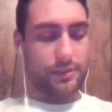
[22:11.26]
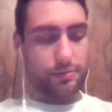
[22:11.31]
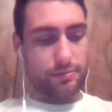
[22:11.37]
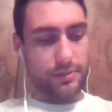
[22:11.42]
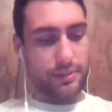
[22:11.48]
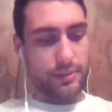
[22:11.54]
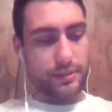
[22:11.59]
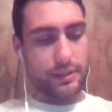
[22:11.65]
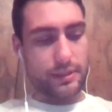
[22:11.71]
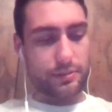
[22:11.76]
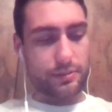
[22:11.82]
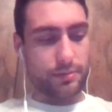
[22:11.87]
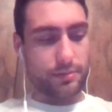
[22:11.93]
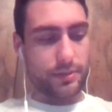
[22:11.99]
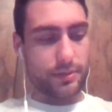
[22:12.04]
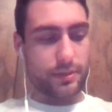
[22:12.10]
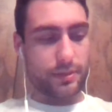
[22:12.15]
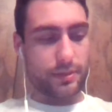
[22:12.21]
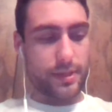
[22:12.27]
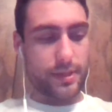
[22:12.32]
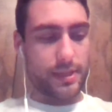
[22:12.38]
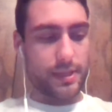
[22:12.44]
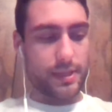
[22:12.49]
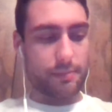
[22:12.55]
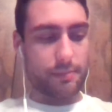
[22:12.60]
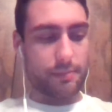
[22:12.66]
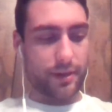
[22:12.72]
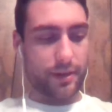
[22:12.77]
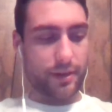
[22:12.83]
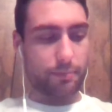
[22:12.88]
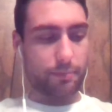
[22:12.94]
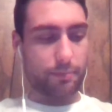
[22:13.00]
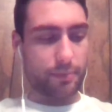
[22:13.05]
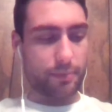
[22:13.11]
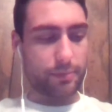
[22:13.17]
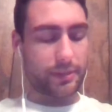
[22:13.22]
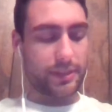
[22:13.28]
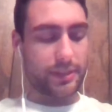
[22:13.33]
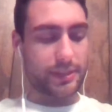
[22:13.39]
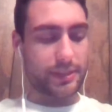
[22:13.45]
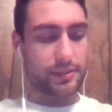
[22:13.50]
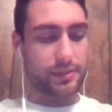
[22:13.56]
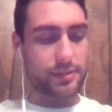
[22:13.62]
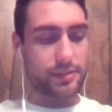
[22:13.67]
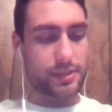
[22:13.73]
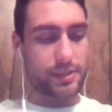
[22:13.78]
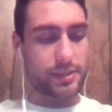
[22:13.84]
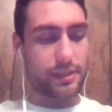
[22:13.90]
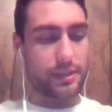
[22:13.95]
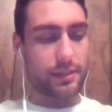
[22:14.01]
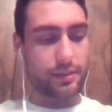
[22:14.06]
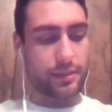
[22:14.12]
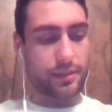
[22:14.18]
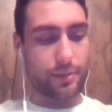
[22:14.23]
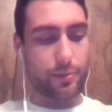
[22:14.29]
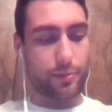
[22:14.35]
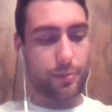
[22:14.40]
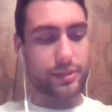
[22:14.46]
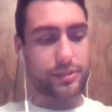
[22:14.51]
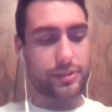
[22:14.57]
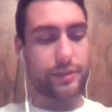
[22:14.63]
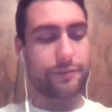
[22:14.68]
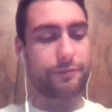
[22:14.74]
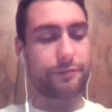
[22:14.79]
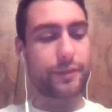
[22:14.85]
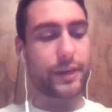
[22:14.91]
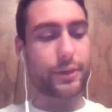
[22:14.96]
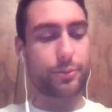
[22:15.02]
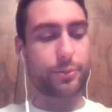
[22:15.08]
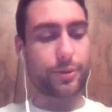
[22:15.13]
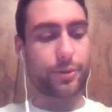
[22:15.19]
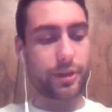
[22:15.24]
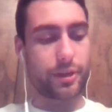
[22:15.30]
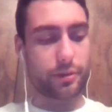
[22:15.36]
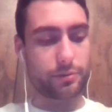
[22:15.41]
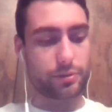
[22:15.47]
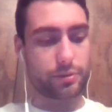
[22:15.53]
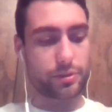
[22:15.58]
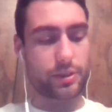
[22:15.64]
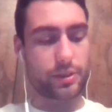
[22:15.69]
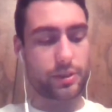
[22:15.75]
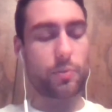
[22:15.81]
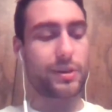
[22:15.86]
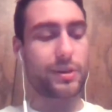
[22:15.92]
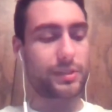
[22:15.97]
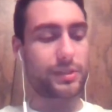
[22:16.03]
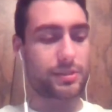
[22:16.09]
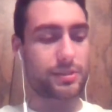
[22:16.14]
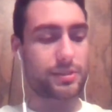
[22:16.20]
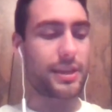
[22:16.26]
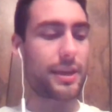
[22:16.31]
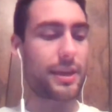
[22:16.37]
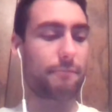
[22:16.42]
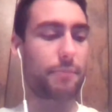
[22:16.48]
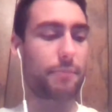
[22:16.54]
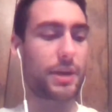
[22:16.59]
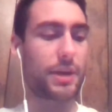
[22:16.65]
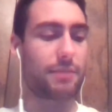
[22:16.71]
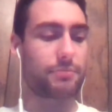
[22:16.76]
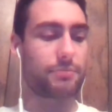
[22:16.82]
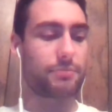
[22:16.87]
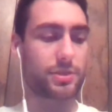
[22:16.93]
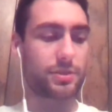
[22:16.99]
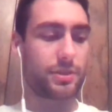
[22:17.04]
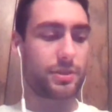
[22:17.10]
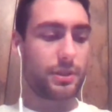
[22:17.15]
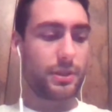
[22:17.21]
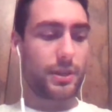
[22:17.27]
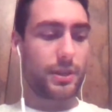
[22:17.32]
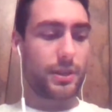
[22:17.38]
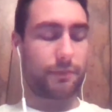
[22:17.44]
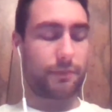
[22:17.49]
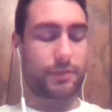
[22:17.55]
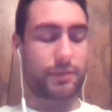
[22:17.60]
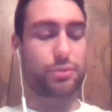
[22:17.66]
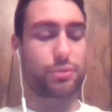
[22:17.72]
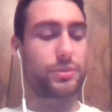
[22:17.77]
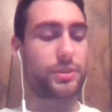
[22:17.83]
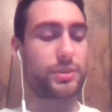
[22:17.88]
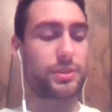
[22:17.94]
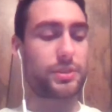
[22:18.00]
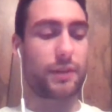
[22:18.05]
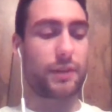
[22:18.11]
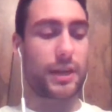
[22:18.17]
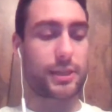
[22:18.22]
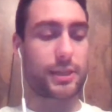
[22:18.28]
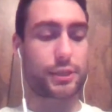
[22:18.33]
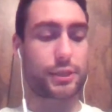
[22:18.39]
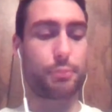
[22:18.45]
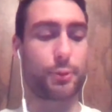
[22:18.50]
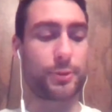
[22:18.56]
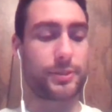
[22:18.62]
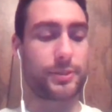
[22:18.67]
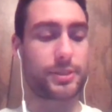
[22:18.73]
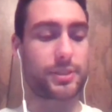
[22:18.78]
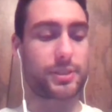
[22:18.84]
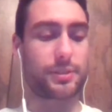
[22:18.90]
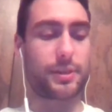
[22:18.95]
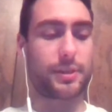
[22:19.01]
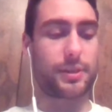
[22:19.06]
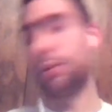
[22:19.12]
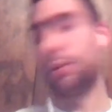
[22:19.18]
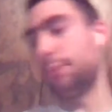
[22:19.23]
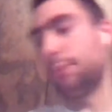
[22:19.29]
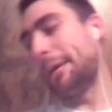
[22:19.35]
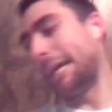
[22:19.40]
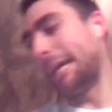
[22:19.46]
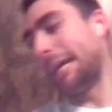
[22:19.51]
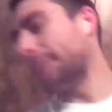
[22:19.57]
what the American public likes to see. They want to see a fiery coach. They want to see F-bombs. If this was Fox Sports, it would have been